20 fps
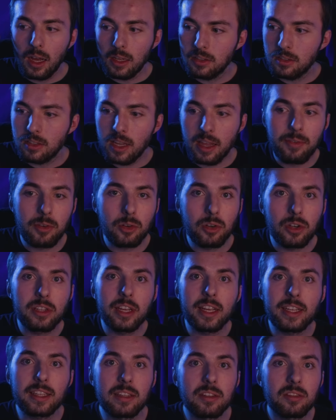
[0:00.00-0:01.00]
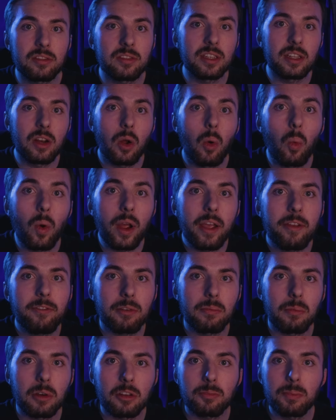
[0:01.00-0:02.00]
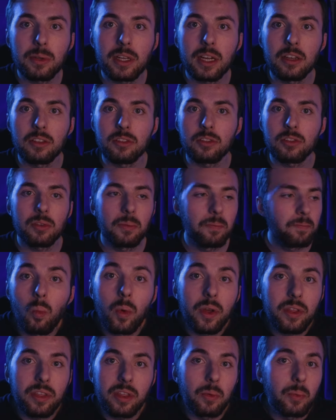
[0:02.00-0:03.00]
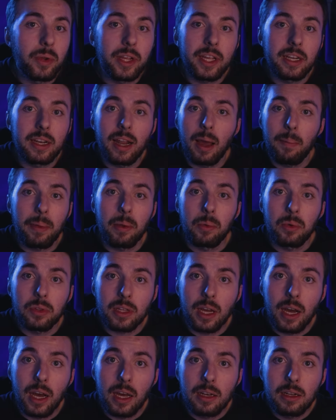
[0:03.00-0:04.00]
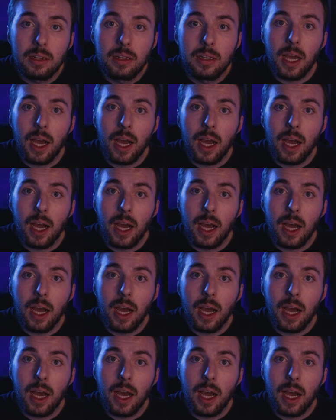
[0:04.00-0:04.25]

a savior to take this sin away from us, because with it we cannot be with God.